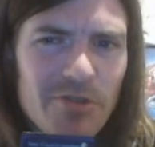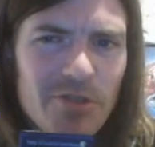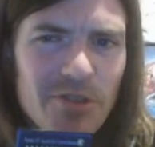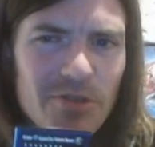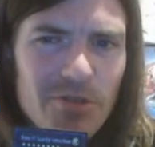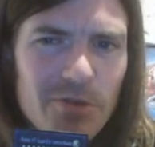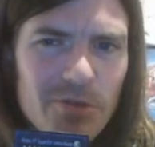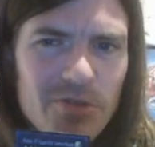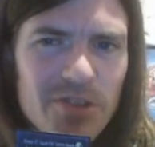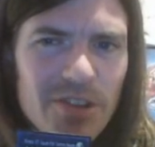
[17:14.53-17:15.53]

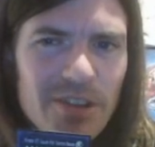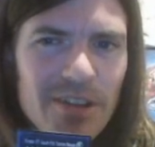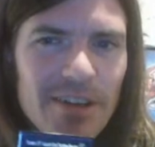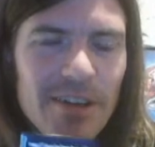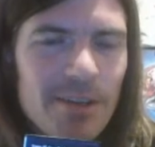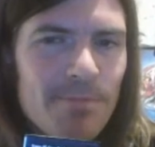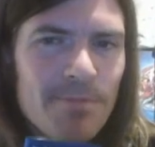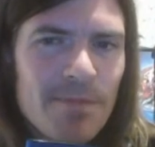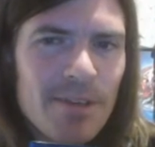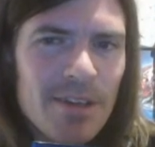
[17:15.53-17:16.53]
unfortunately.
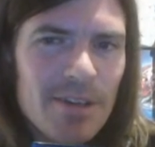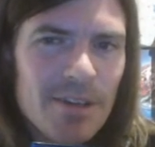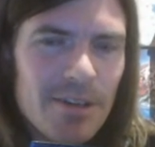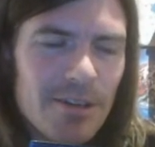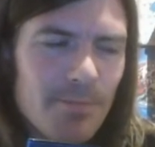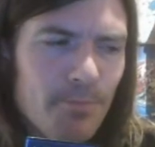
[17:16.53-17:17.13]
Um,